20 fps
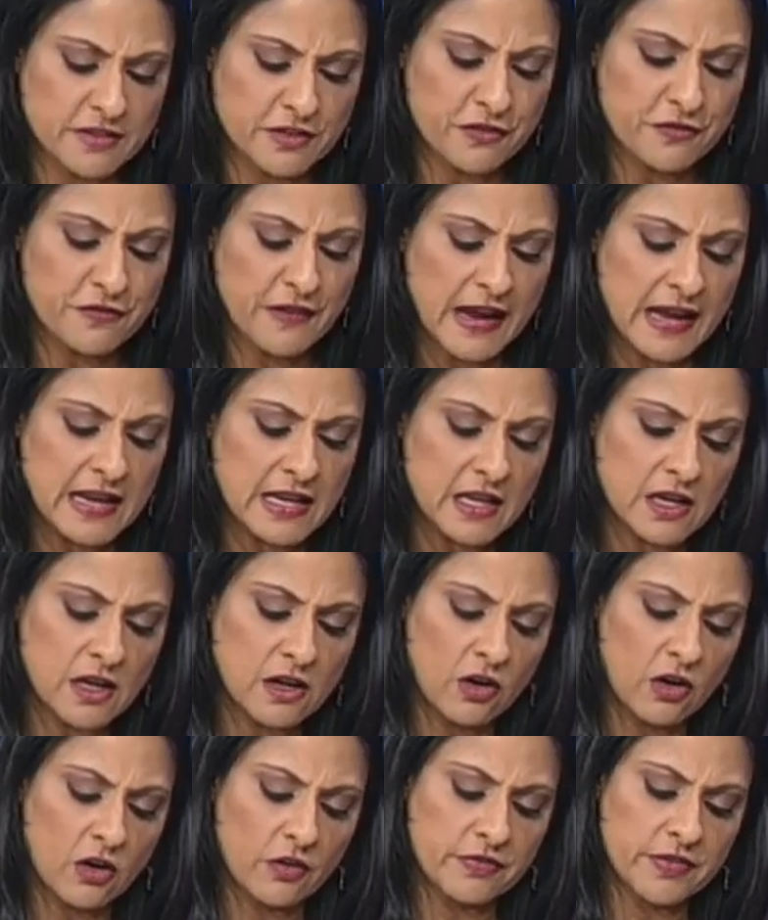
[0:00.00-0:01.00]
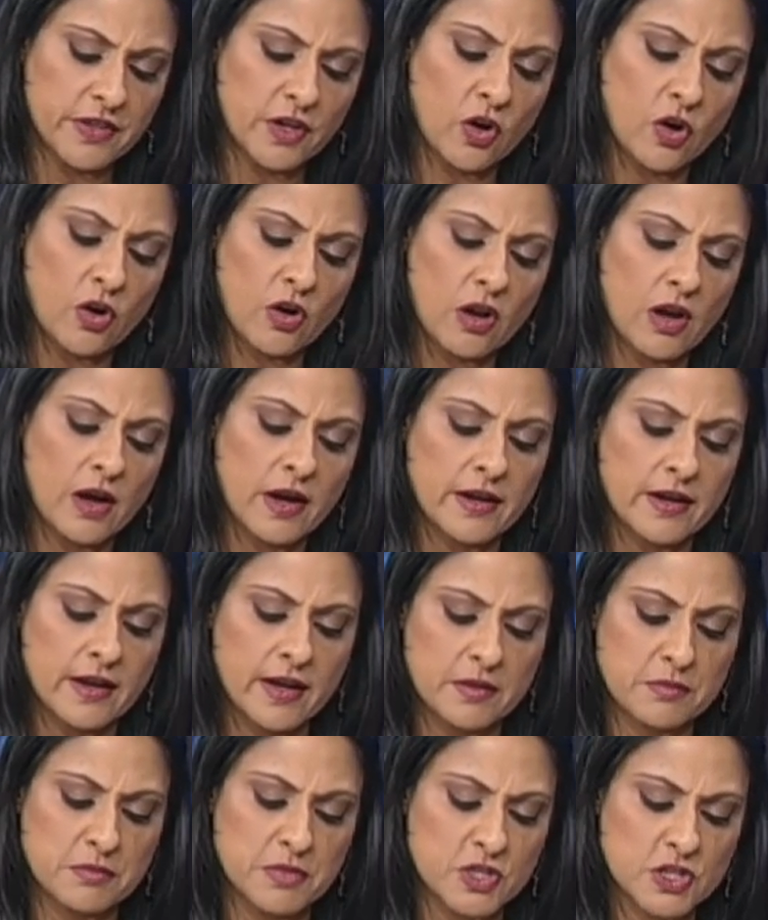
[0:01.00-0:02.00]
as a failure of the online
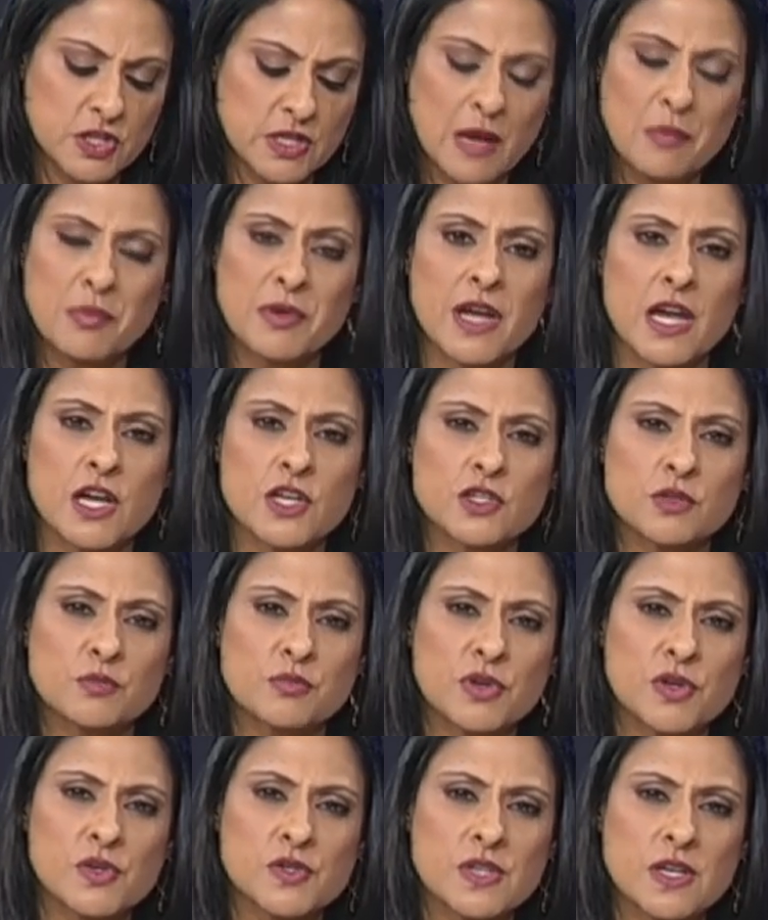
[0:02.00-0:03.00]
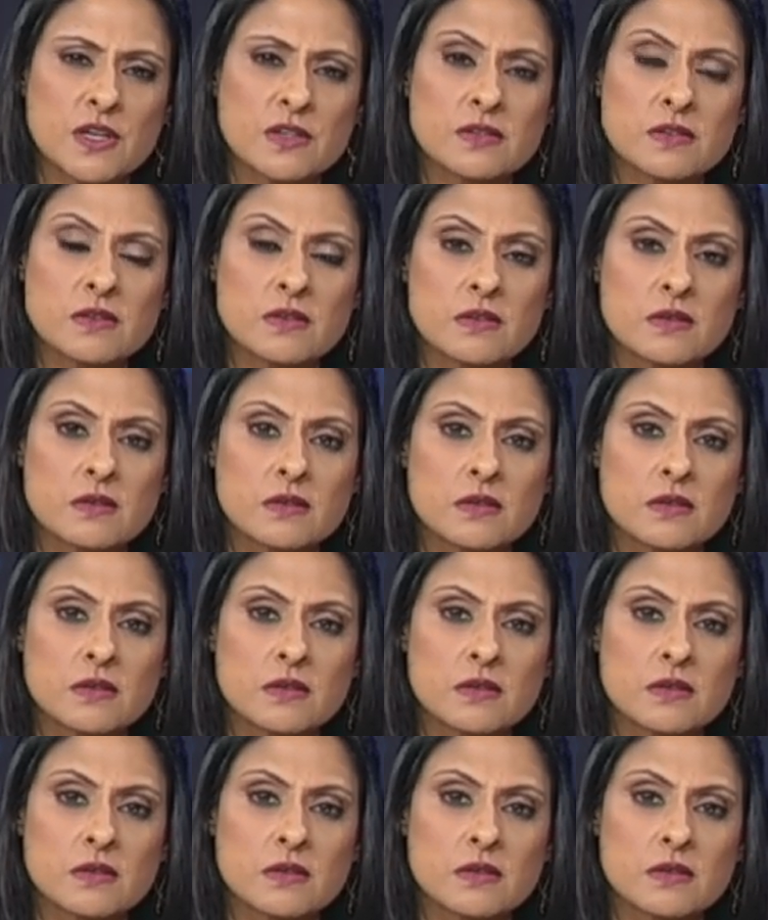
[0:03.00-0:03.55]
admission application process?